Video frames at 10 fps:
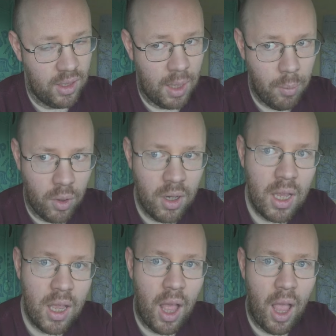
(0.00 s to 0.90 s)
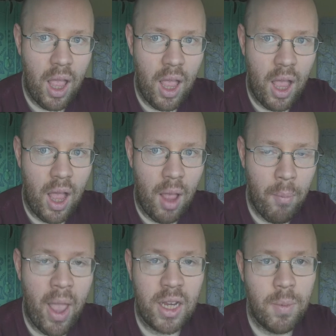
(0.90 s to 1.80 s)
that point,
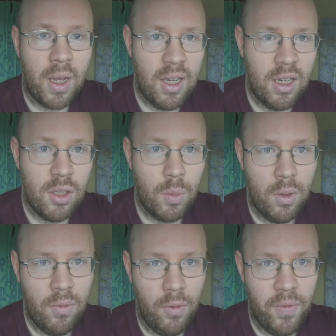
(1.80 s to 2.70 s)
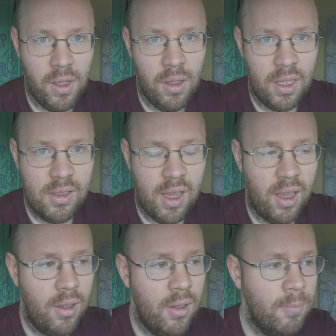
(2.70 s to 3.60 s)
my expectations were fulfilled, let's say.
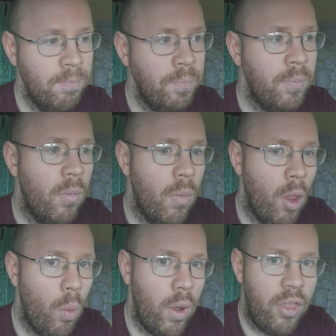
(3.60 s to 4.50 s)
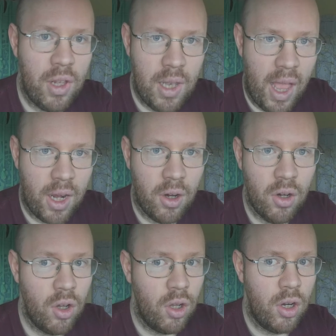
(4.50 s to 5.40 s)
With the lacquer,
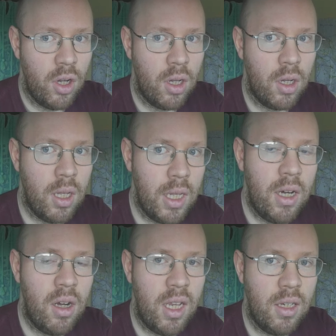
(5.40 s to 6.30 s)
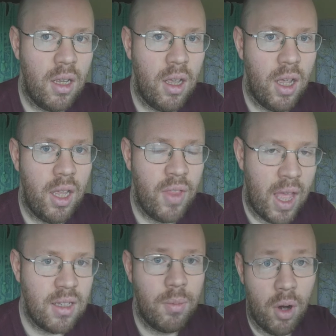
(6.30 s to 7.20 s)
clearly
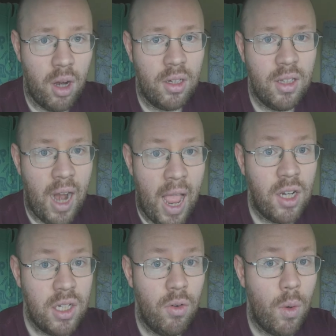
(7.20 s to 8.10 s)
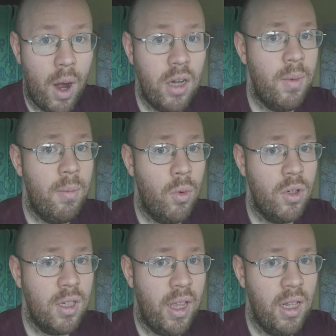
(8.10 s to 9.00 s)
that's a product that actually requires a bit more
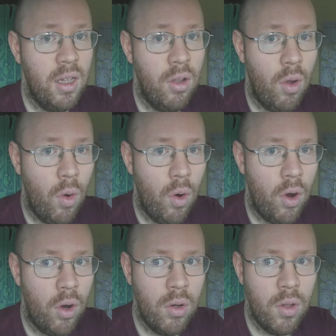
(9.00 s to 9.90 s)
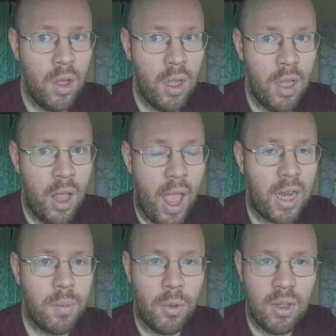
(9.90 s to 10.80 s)
skill or
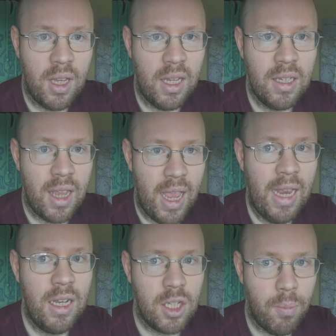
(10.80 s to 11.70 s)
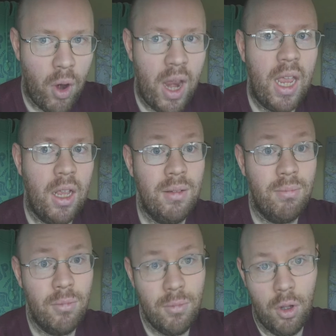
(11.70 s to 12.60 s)
expertise in spraying
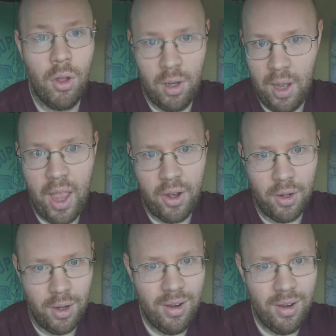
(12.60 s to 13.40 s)
on lacquer.